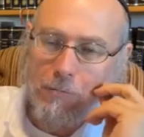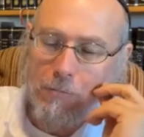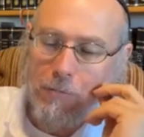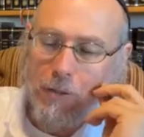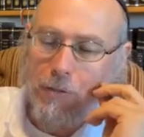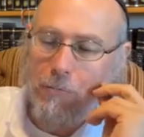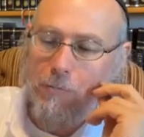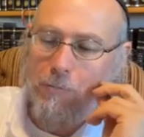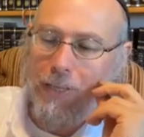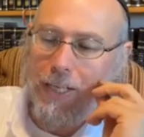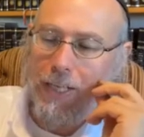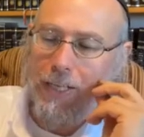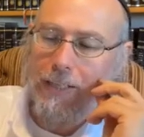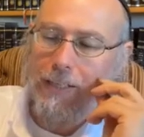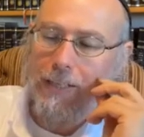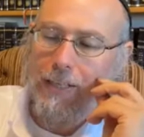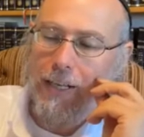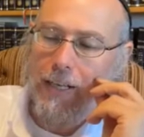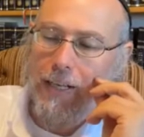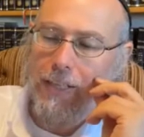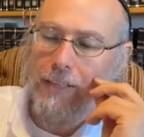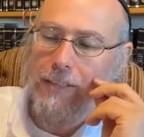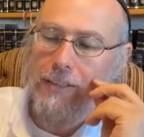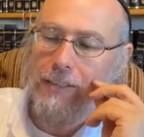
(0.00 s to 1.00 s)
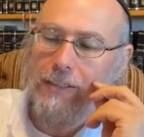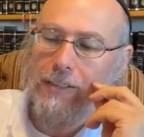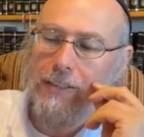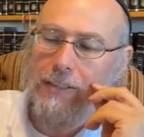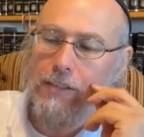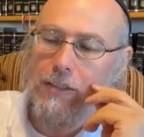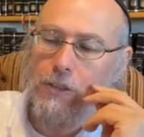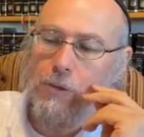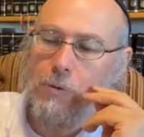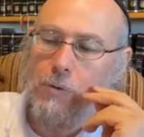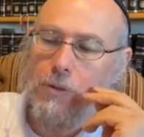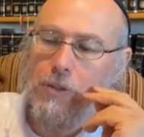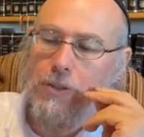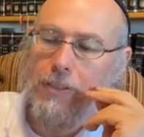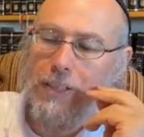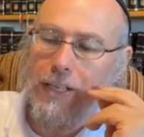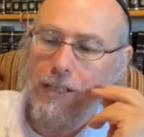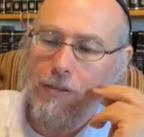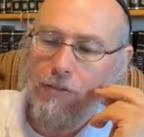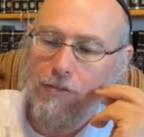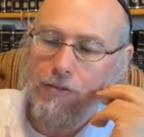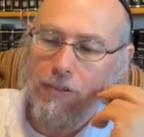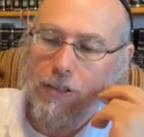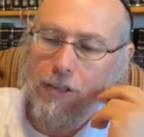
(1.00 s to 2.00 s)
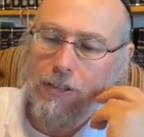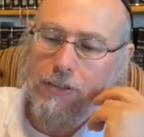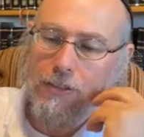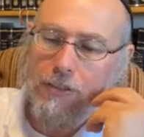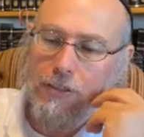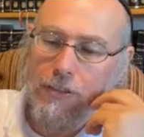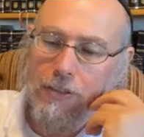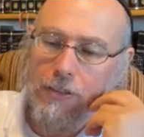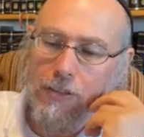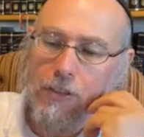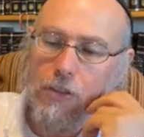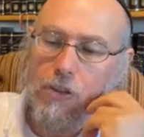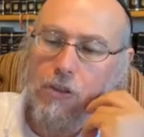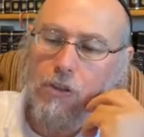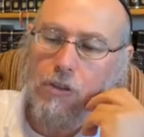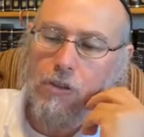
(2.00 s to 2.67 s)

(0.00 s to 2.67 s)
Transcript: but my kindness to you will not falter,